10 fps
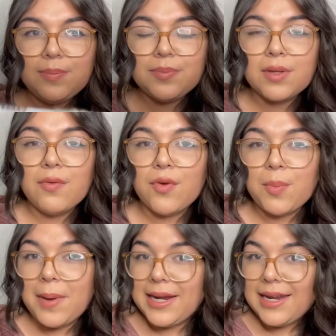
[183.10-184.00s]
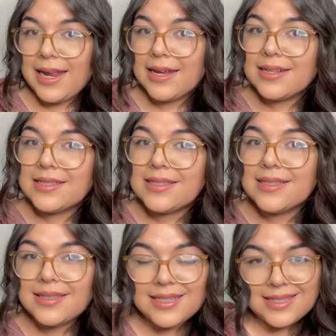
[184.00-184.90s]
for my next
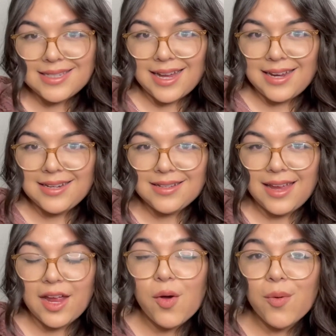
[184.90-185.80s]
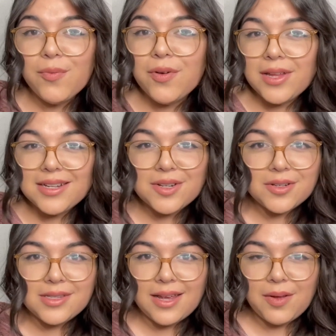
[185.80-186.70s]
design, and hopefully it
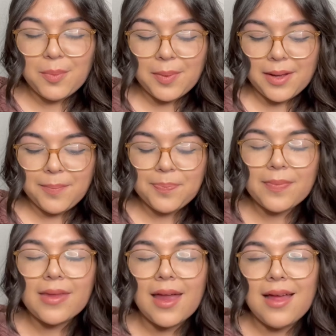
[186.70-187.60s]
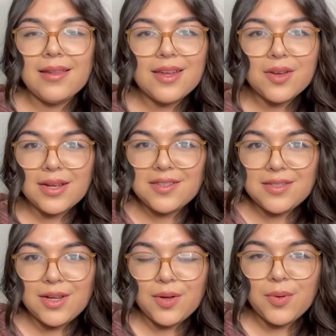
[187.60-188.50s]
turns out, but I'll let you guys
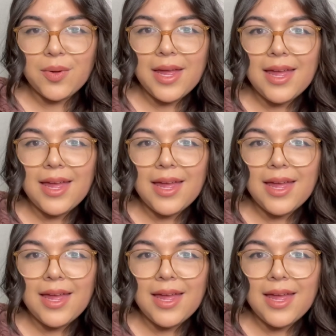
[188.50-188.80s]
know.